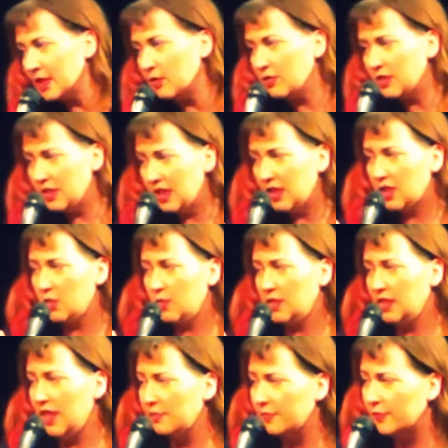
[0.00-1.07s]
his own dick to
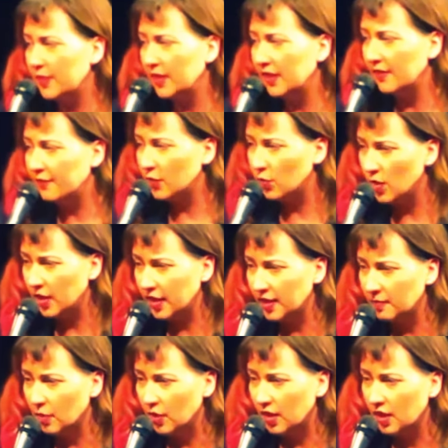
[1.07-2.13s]
his leg before he left for work in
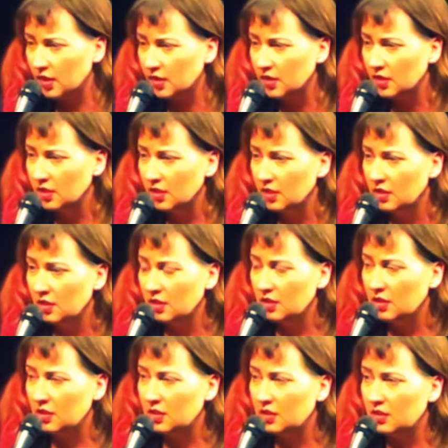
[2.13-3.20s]
the
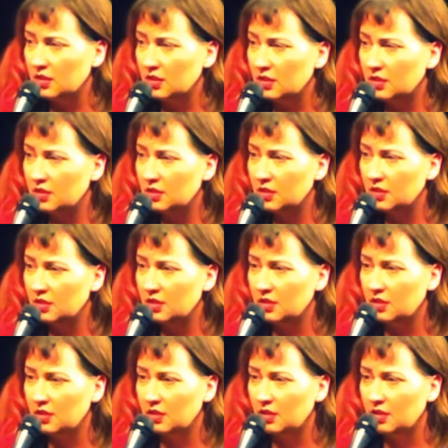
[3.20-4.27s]
morning.
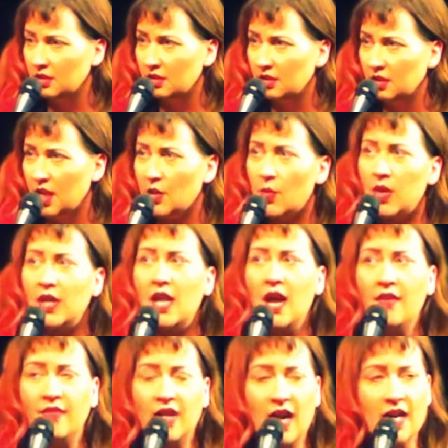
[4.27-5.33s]
Like, we could
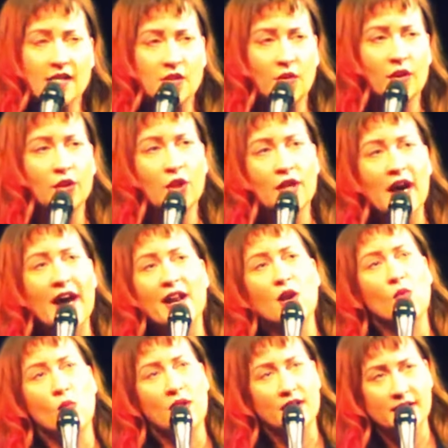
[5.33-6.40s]
have guys going, look, I
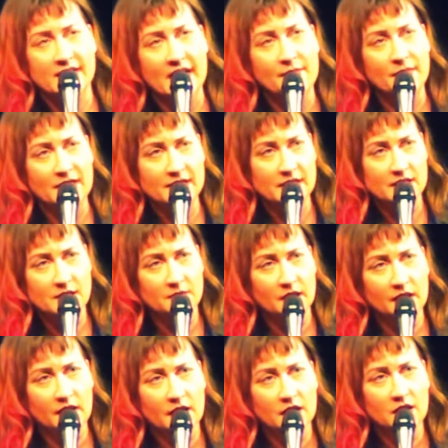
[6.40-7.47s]
don't want to tape my dick to
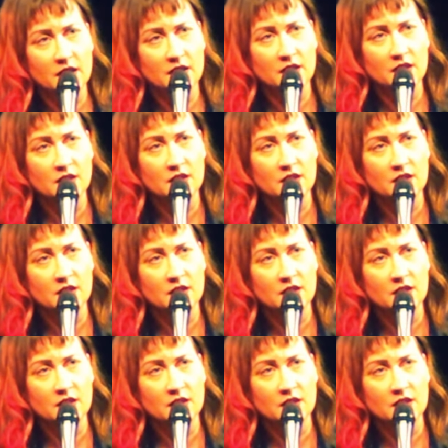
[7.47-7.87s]
my leg.